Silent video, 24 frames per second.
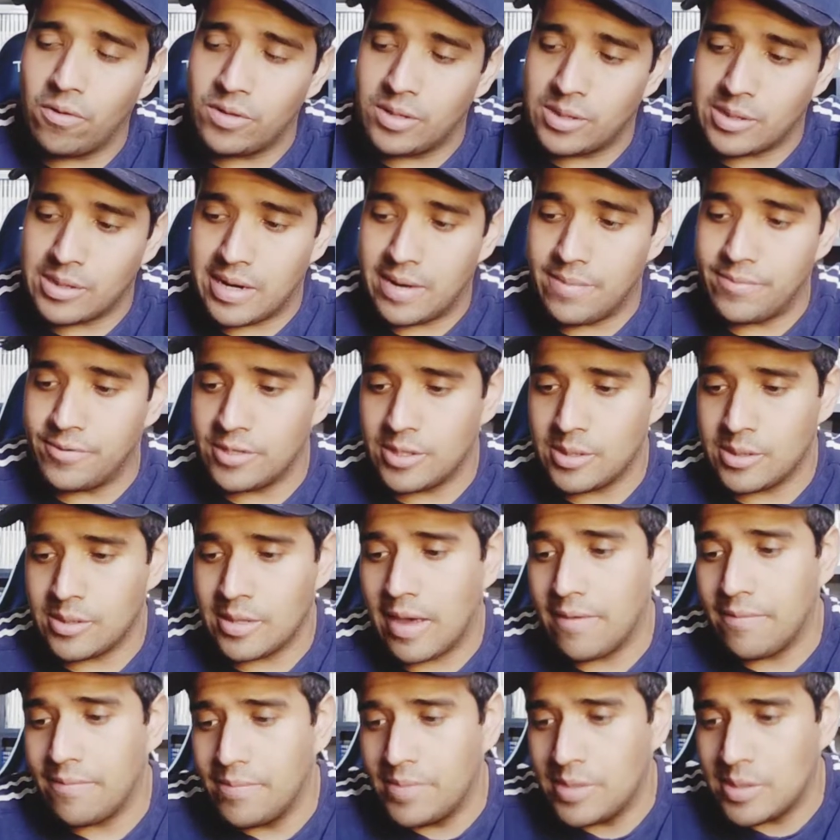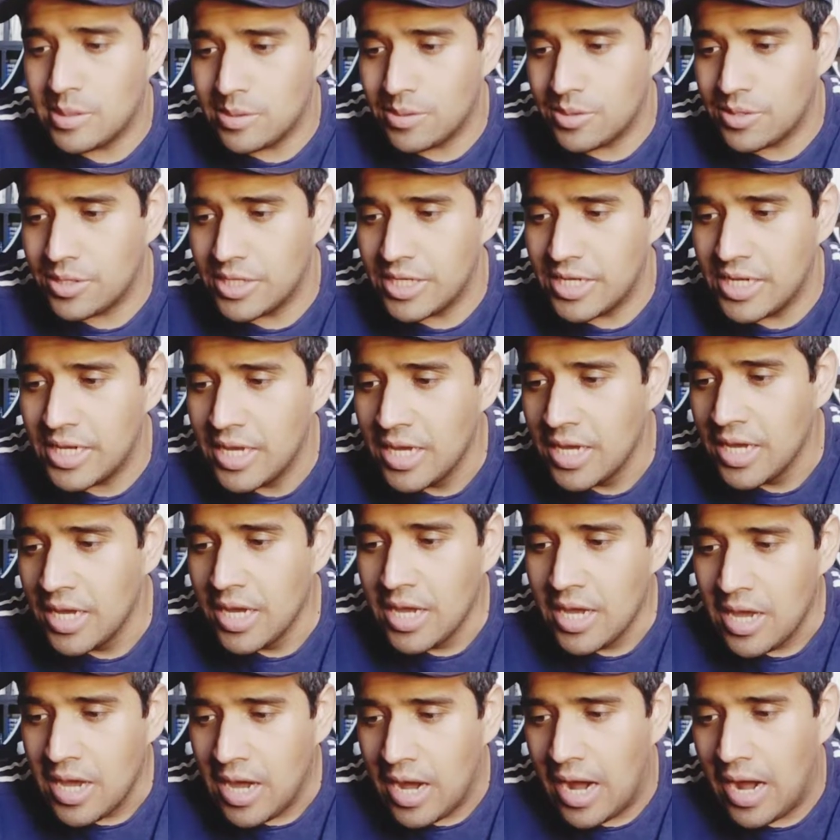the celebrities. You have Mr. T,
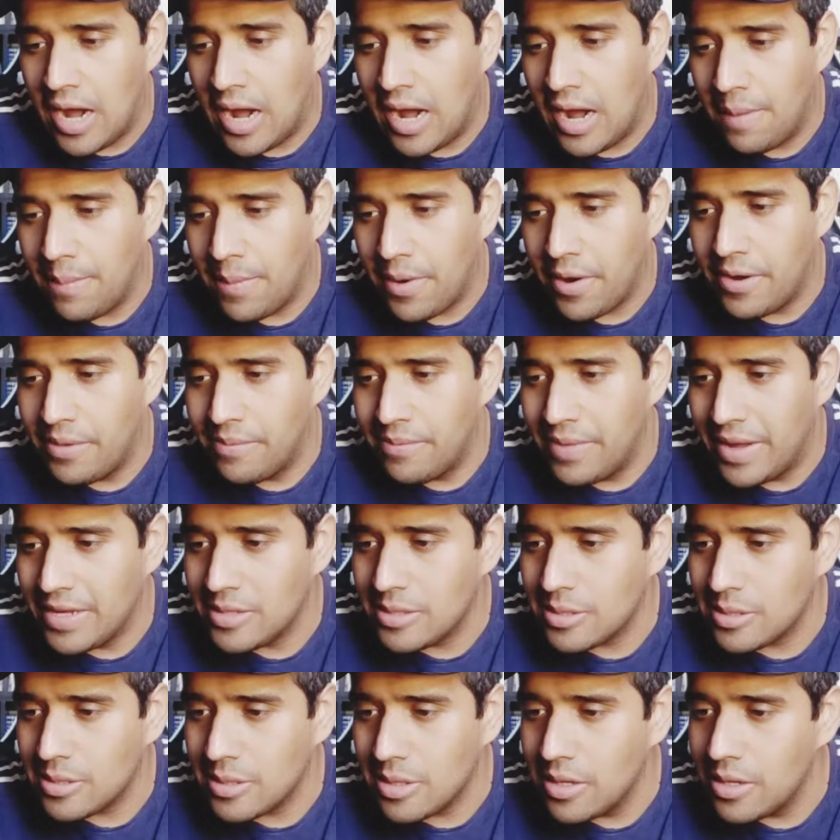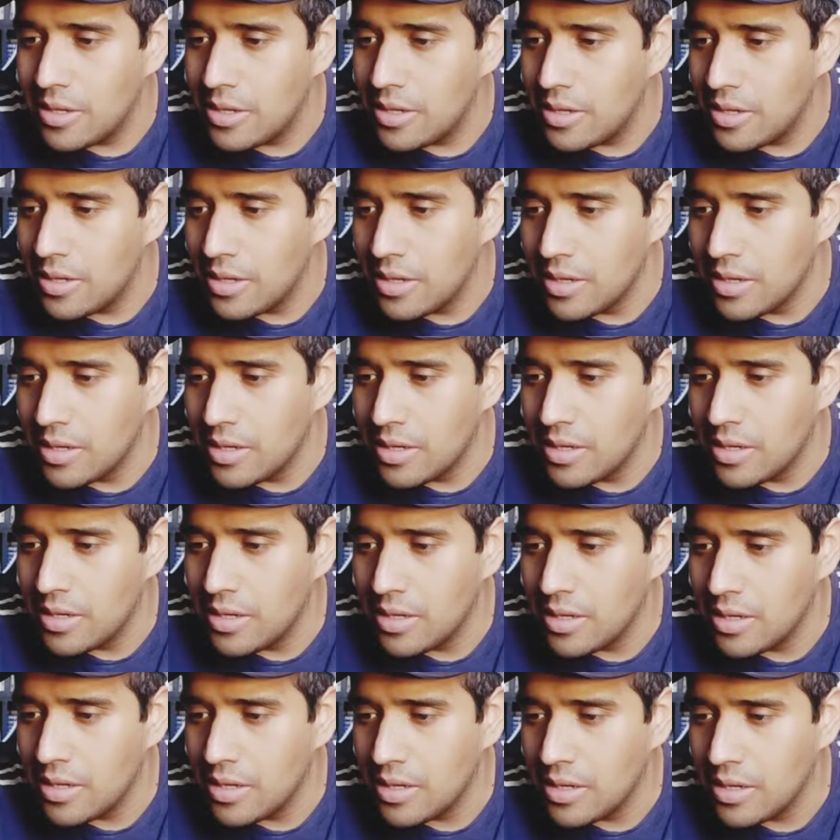uh, Mason,
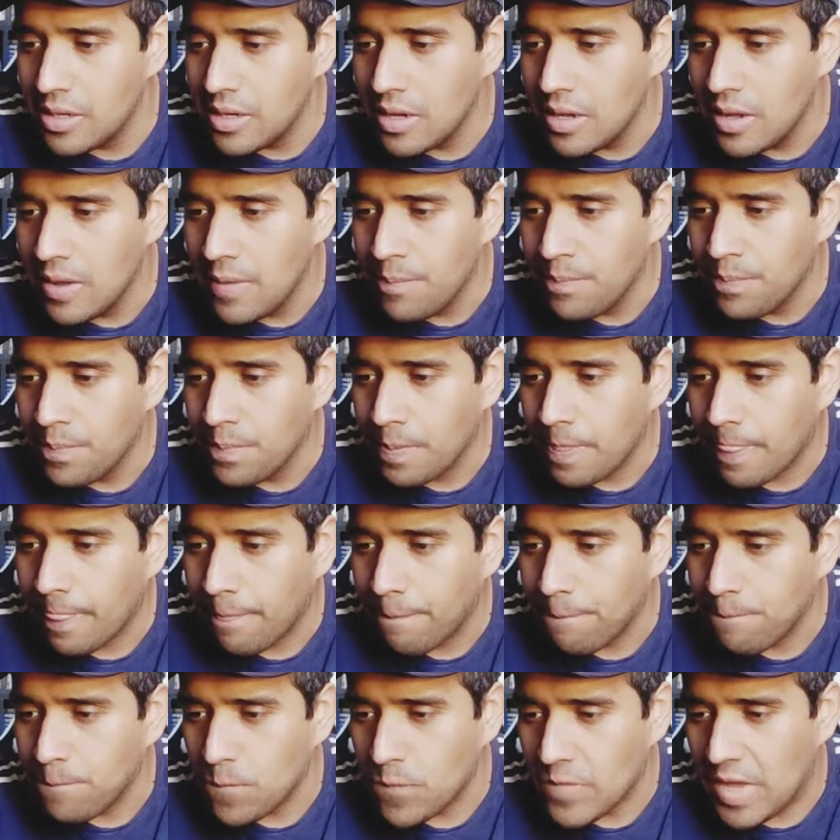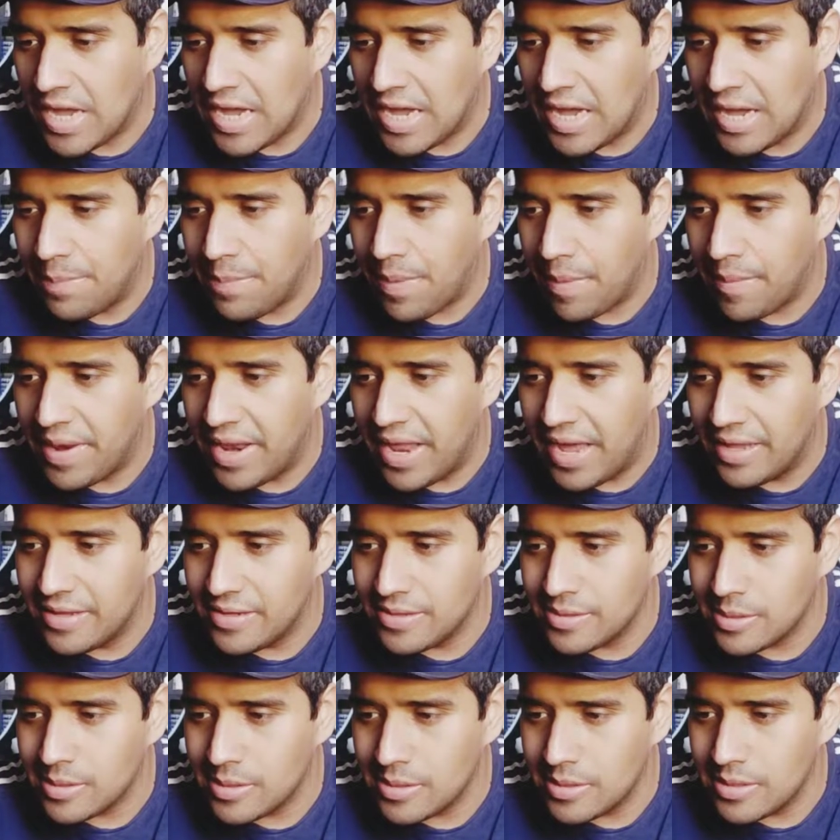uh, Pamela
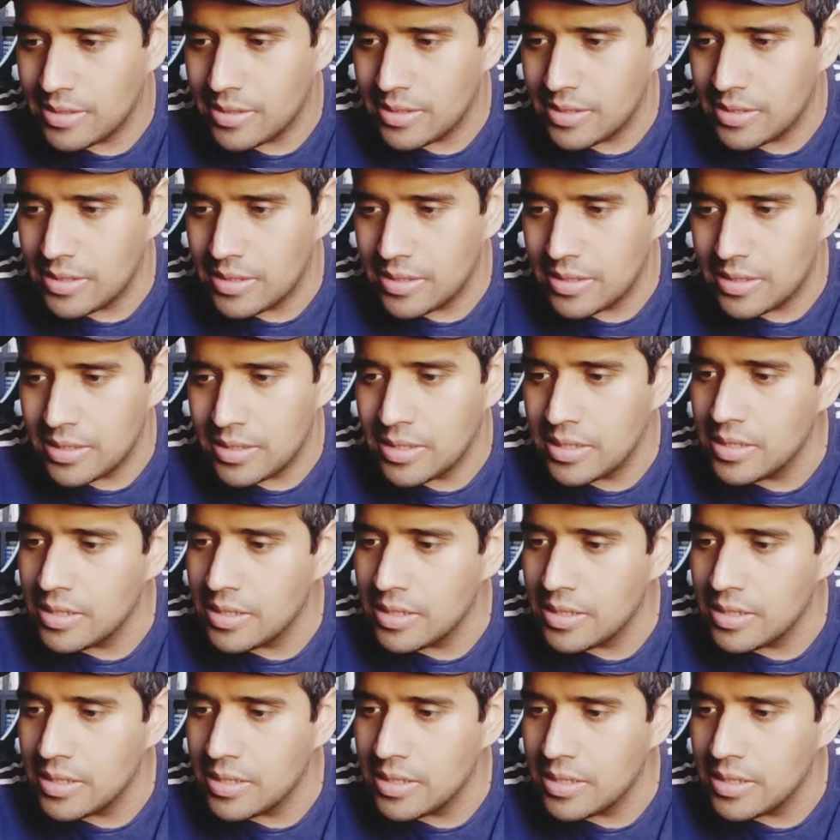Anderson,